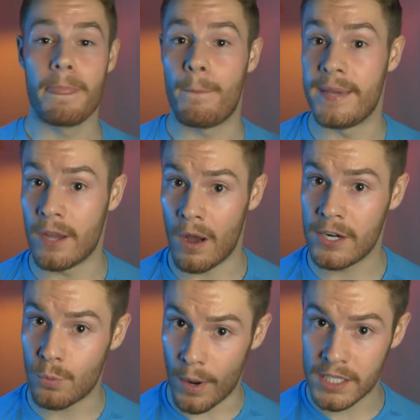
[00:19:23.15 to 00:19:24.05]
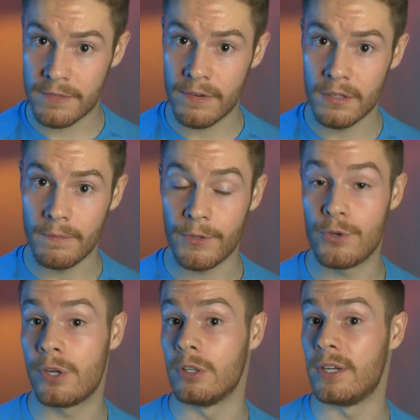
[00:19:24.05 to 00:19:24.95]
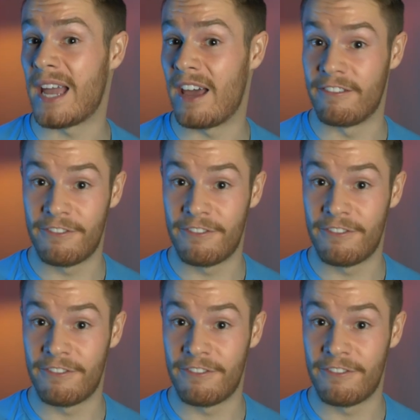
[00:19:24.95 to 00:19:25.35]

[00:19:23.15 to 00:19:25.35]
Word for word: beyond Wentzville, you could look at